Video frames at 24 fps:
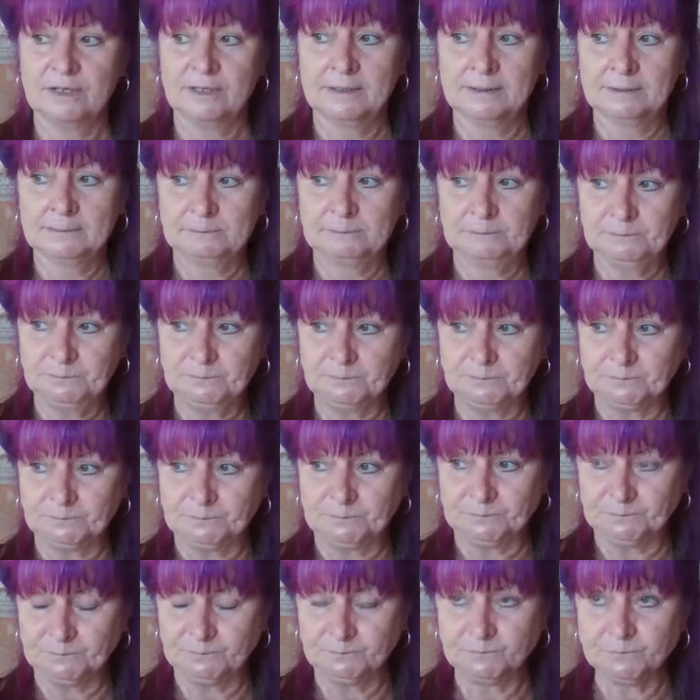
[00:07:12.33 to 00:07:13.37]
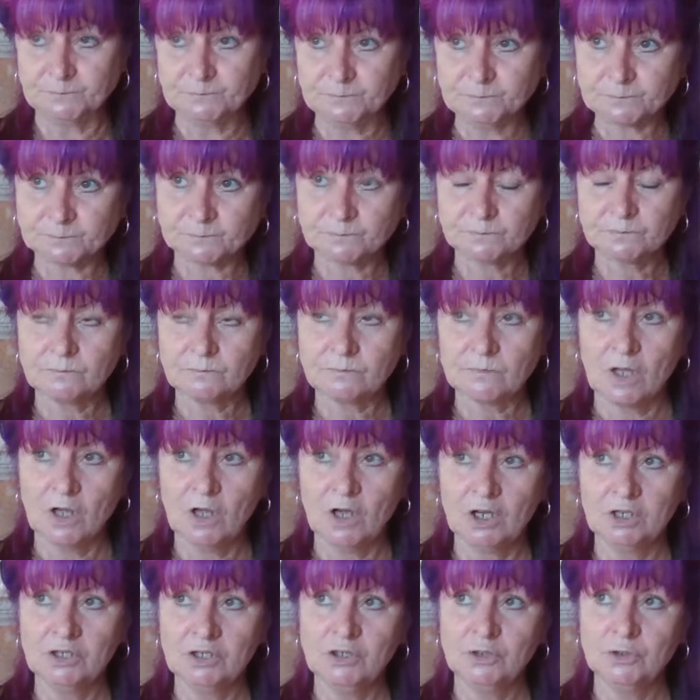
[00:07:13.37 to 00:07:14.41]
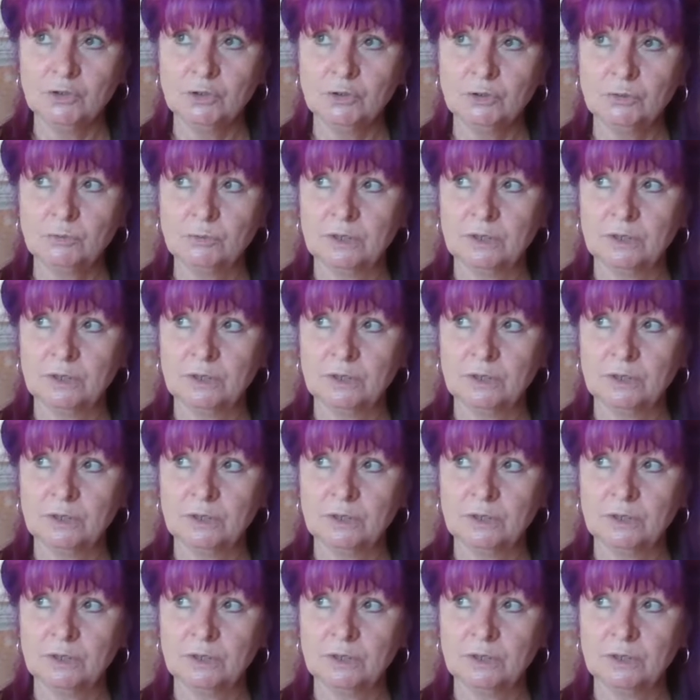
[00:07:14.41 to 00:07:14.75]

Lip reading: I know